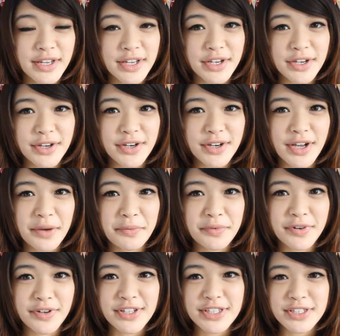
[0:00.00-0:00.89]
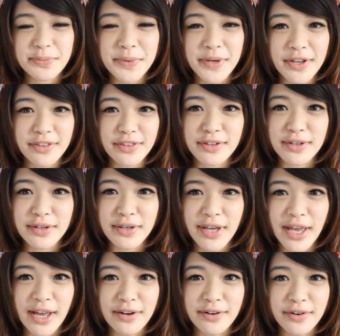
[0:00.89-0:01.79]
Here I'm going to pick
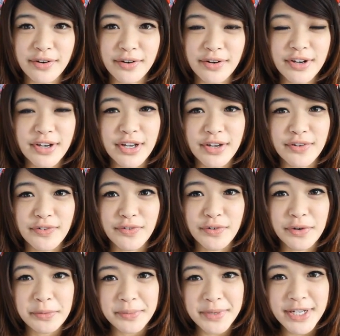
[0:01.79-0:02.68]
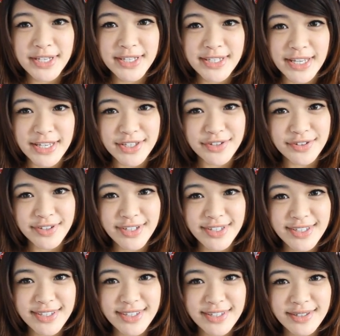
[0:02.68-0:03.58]
the category of women
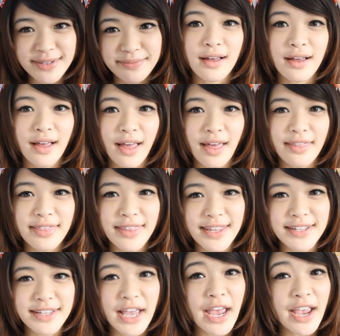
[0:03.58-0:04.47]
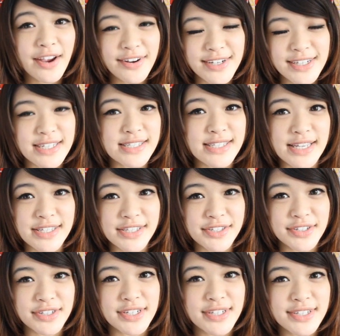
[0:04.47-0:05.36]
accessories and then hair
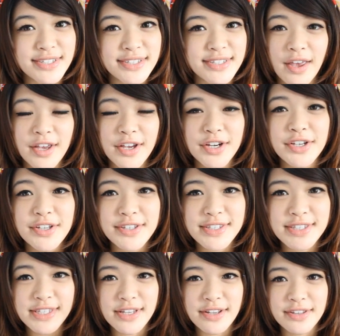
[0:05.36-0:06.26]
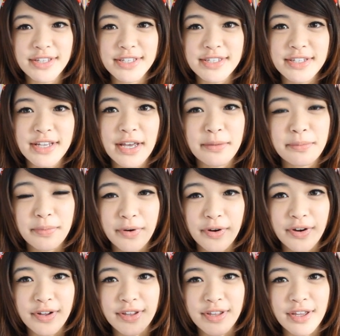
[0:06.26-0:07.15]
accessories. Here you can see on the
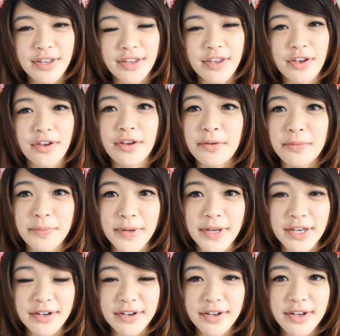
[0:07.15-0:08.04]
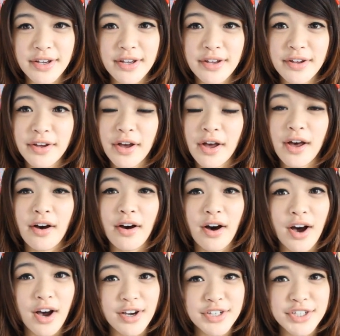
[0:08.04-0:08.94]
sidebar that you could pick
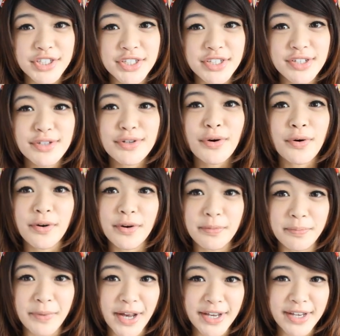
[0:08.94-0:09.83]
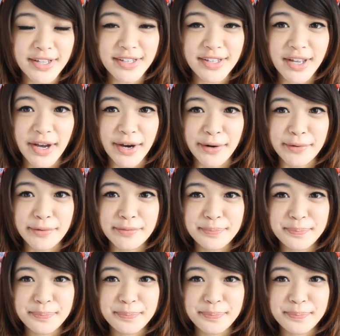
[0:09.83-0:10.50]
auction or buy it now.